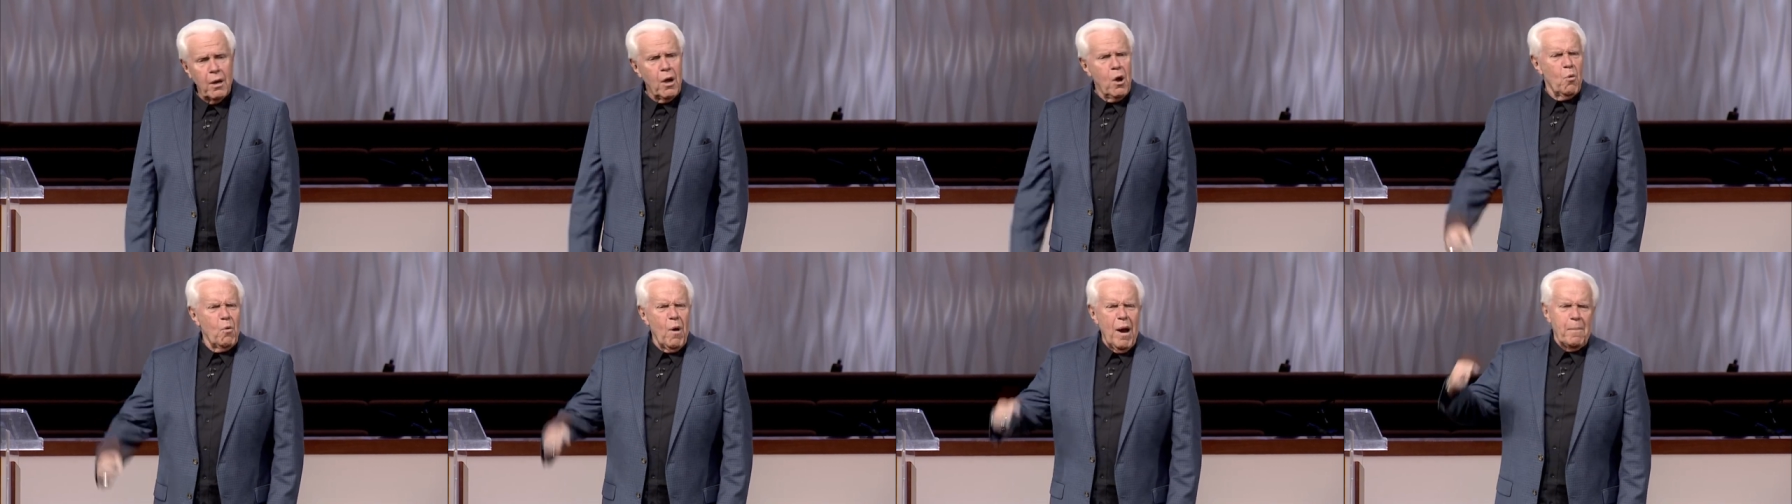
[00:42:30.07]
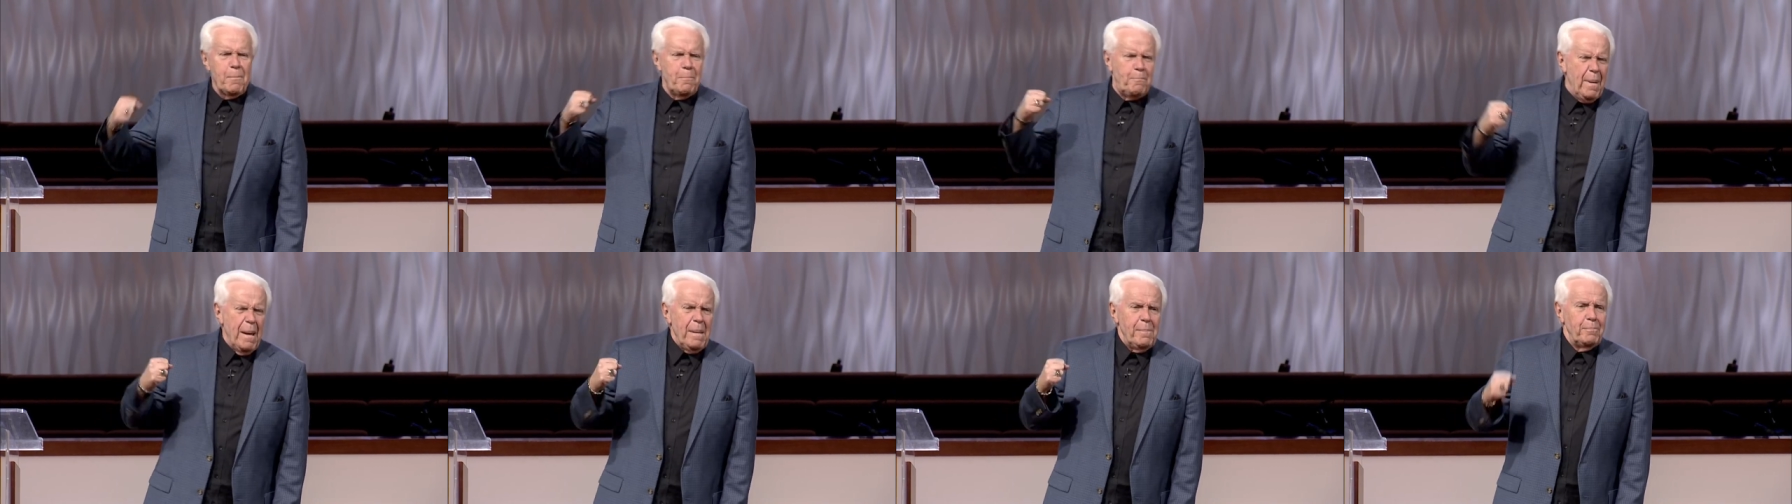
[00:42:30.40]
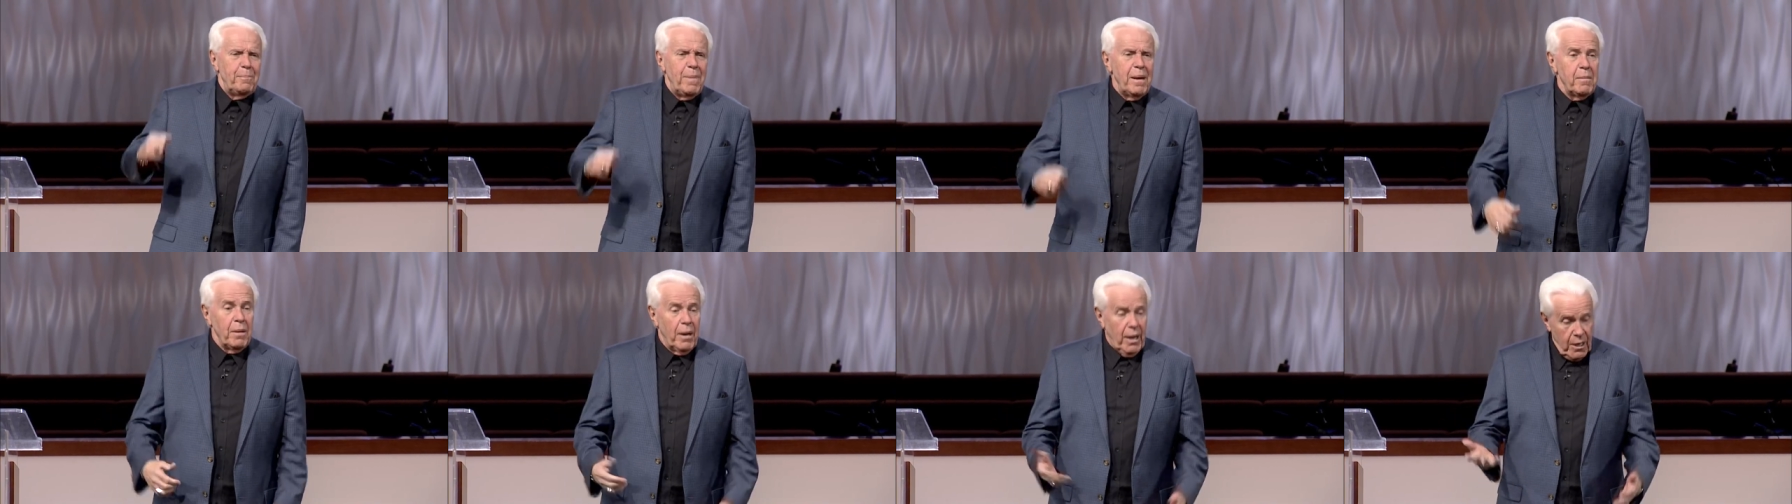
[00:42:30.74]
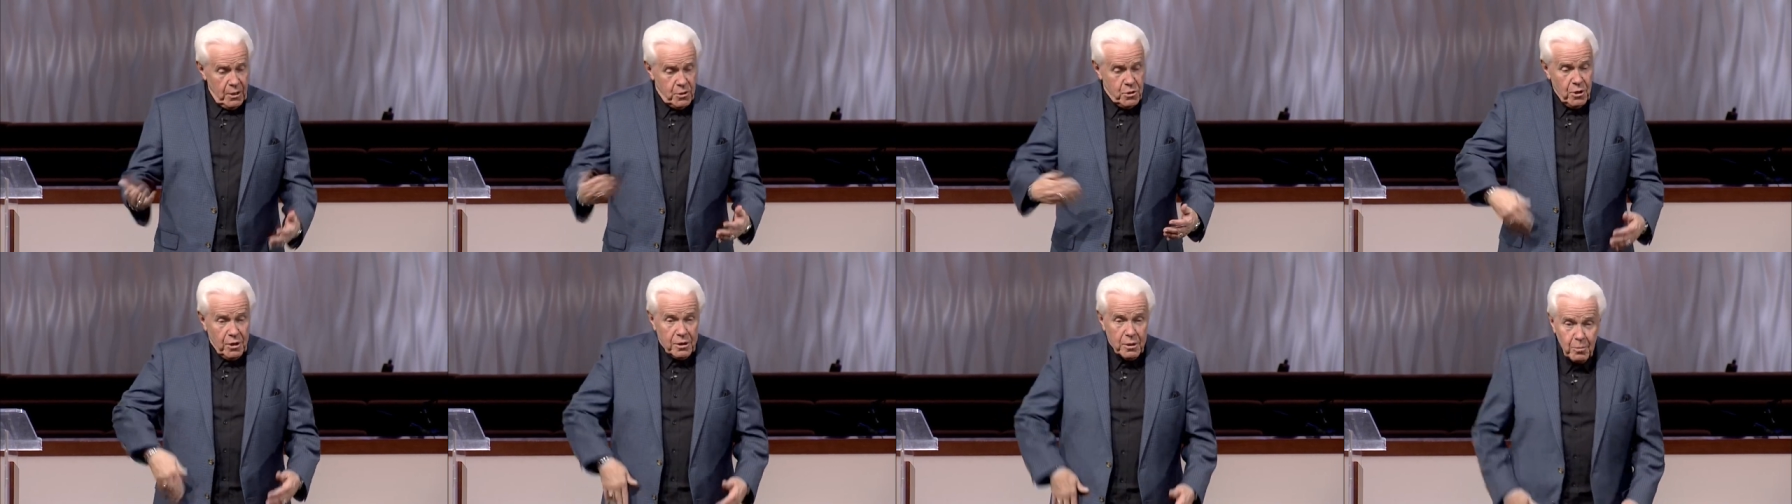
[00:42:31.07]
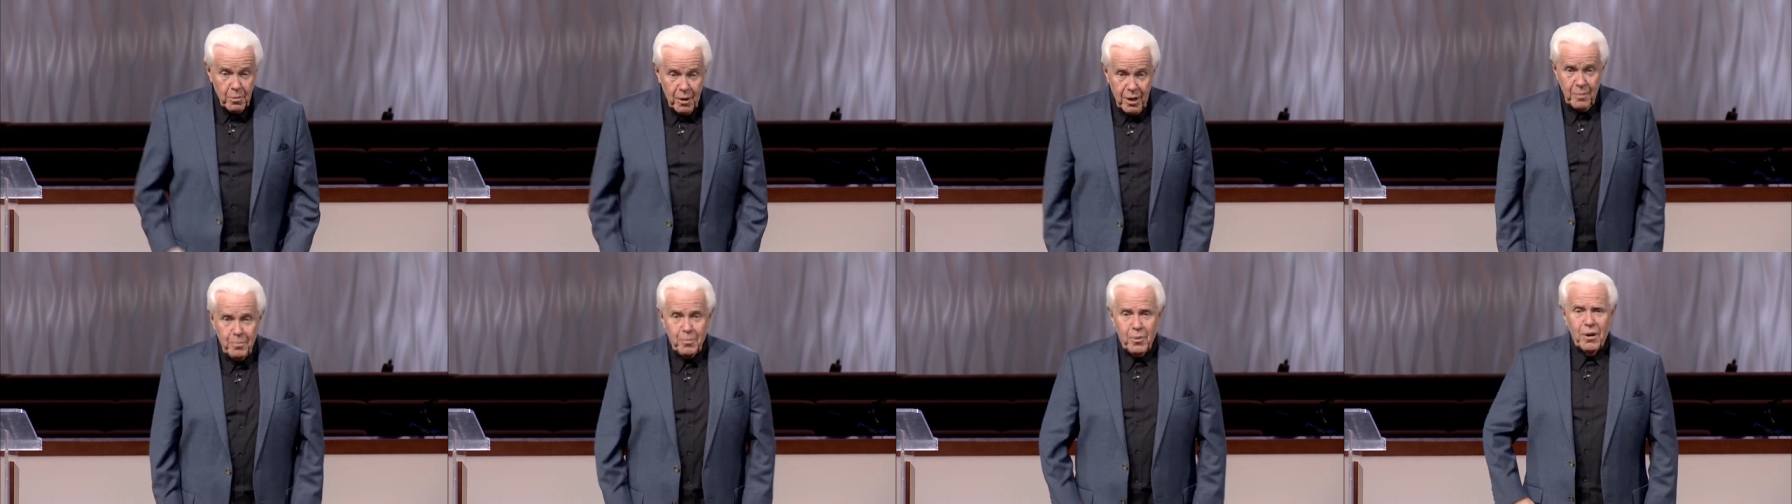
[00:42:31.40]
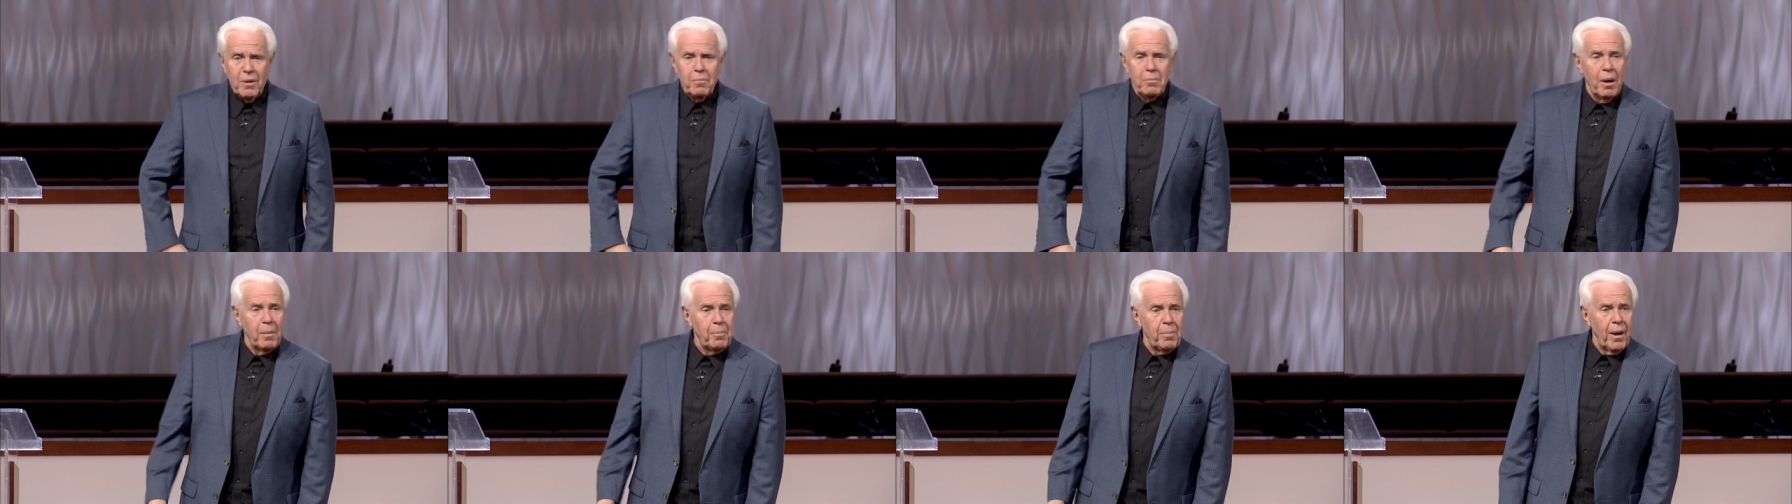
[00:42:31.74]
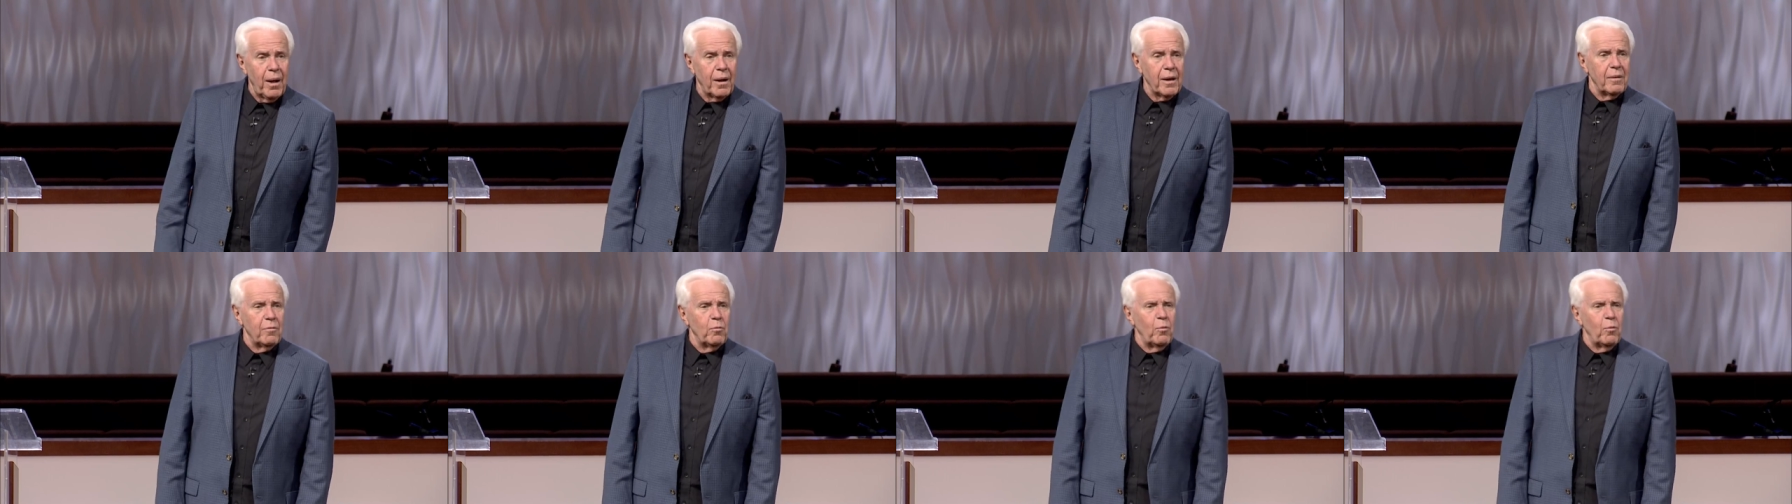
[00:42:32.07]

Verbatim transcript: Wayne, beep, beep. I took the money, put it in my pocket.